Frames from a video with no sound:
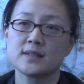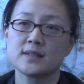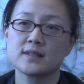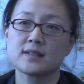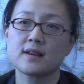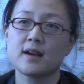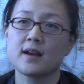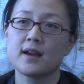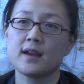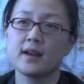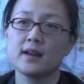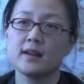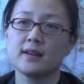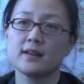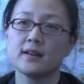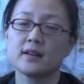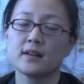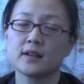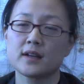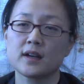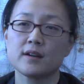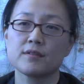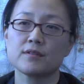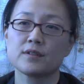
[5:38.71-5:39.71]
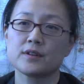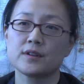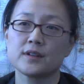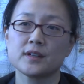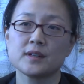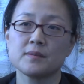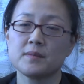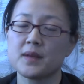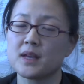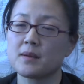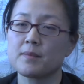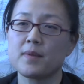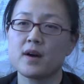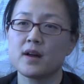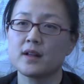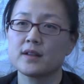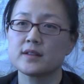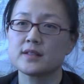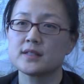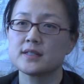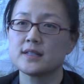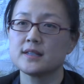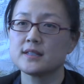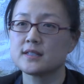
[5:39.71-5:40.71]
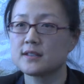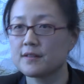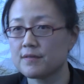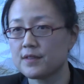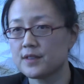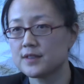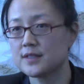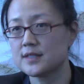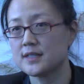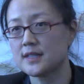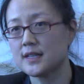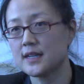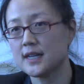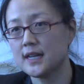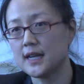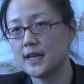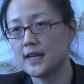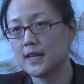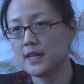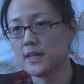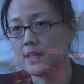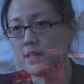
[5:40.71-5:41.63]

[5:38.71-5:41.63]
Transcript: design and govern and make policies of the city.